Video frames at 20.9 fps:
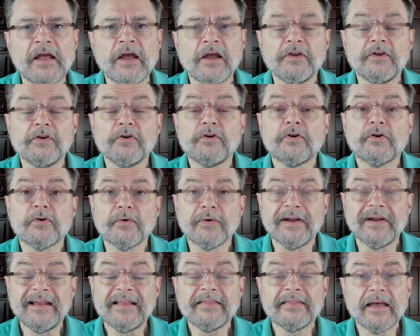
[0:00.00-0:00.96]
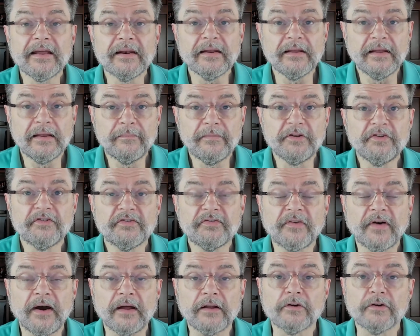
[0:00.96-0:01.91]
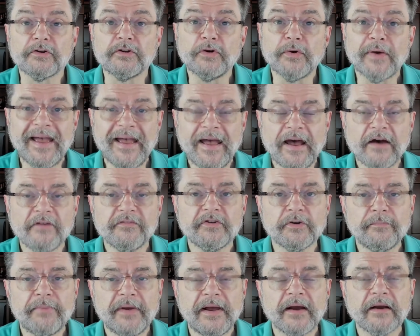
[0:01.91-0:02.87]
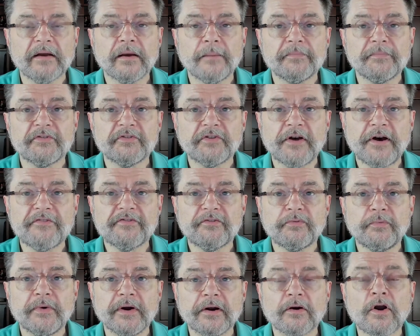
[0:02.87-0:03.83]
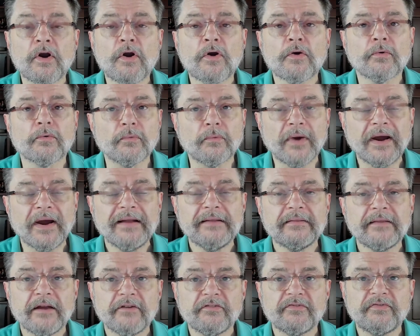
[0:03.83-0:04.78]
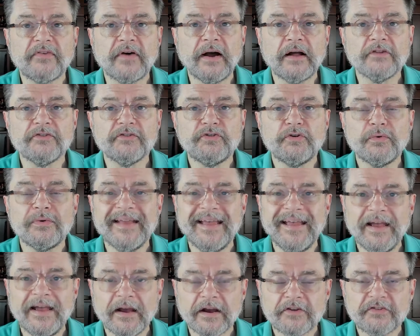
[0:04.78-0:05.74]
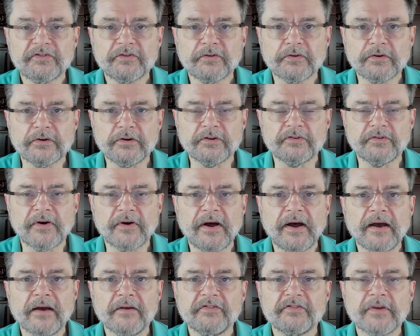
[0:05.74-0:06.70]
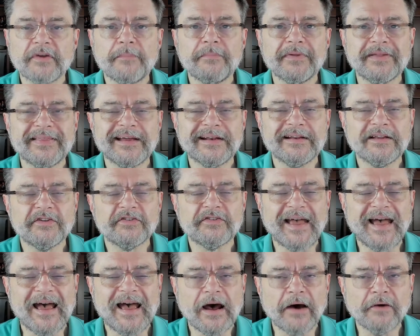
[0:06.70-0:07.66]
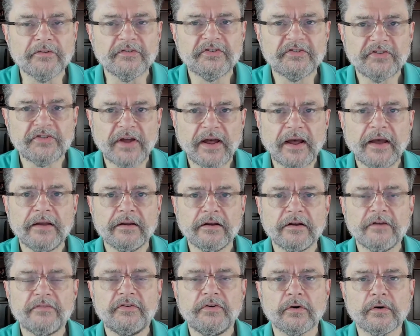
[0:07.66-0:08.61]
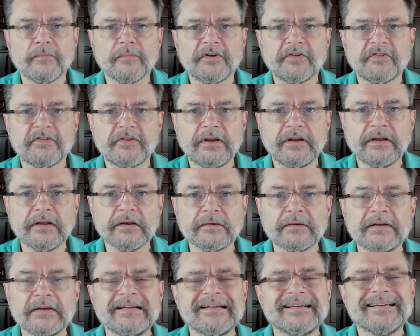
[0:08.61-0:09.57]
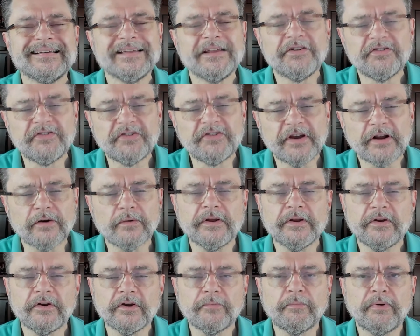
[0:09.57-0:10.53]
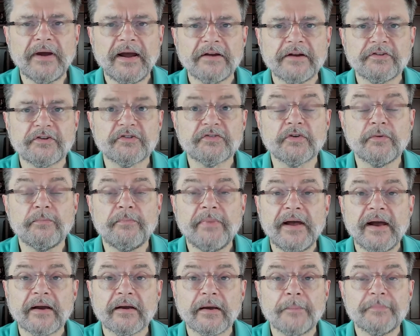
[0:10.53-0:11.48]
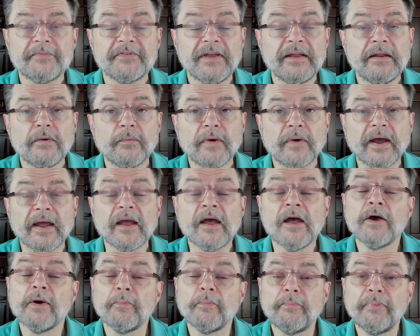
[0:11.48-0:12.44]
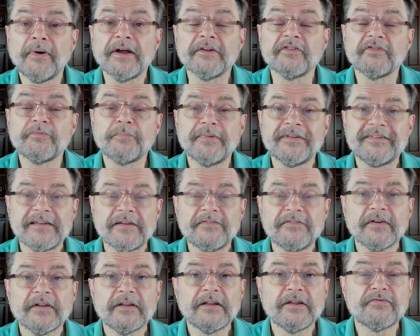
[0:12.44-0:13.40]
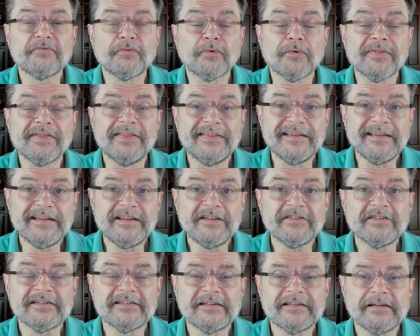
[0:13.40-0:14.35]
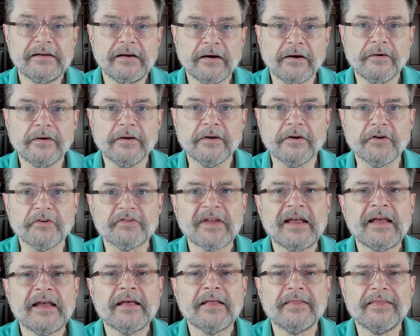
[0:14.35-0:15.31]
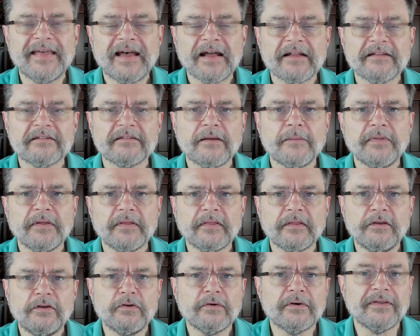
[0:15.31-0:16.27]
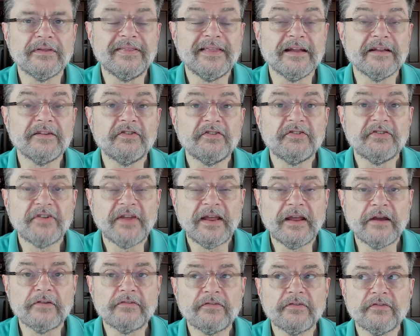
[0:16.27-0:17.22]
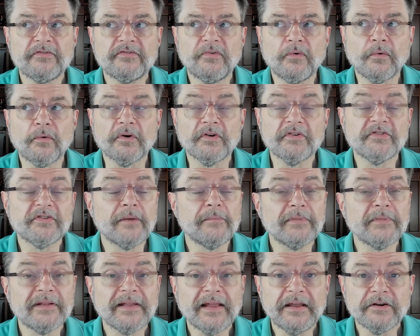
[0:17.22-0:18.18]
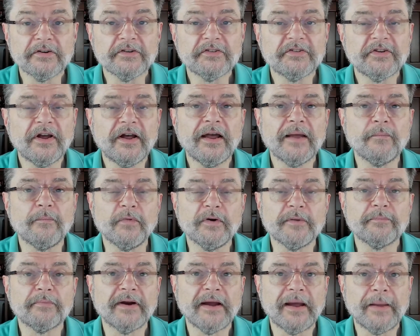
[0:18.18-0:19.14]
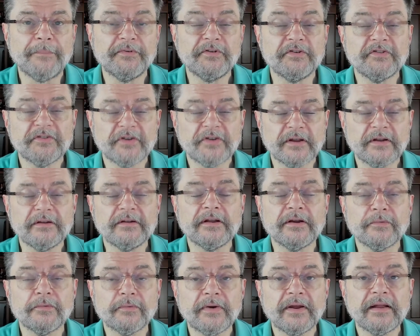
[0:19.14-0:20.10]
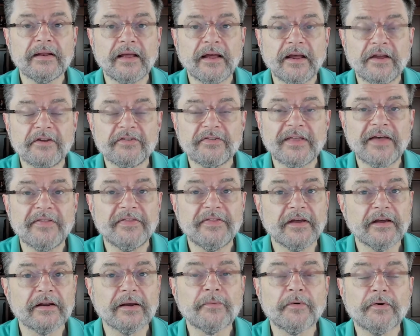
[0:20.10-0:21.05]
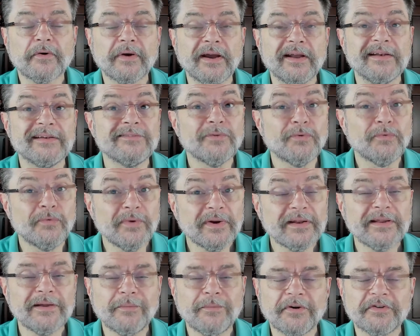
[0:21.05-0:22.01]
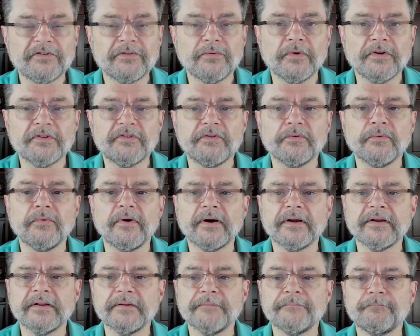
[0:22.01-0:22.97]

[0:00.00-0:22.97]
you create that image file or you have your backup software write that file to an external drive, something that is outside of your machine. It is generally good practice for backups anyway, but specifically for these scenarios, that's something that you can then save for some later time when perhaps you suddenly realize that that upgrade really wasn't what you wanted.